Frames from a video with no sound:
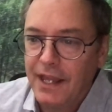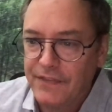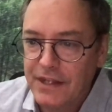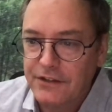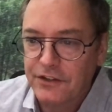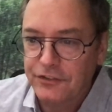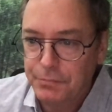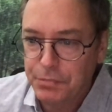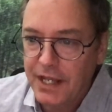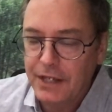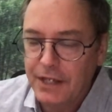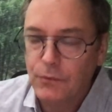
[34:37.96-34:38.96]
and then
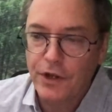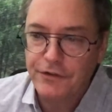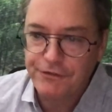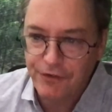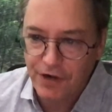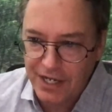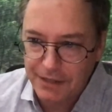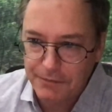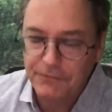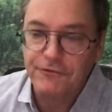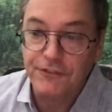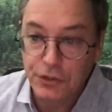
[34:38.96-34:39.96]
displaying one
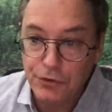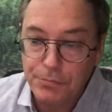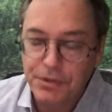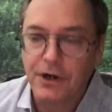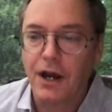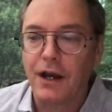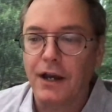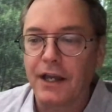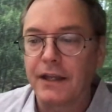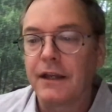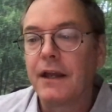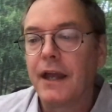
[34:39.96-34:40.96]
frame view per
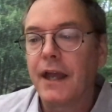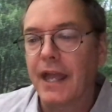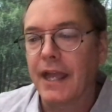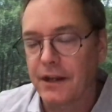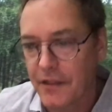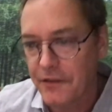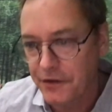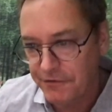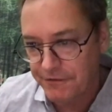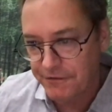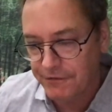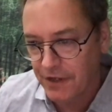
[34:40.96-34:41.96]
eye and
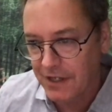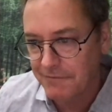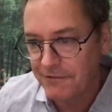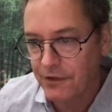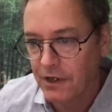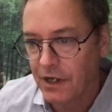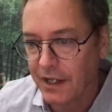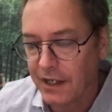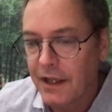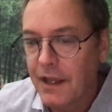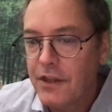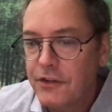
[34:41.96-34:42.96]
another frame per
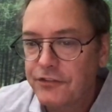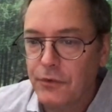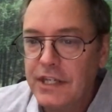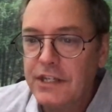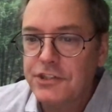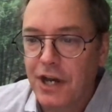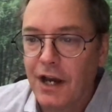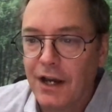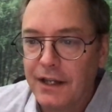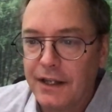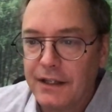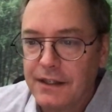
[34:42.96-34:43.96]
eye. So each
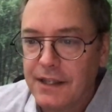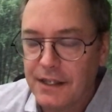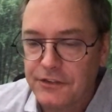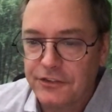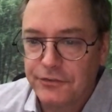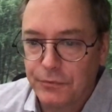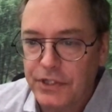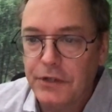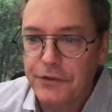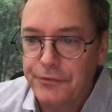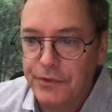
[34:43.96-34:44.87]
eye gets real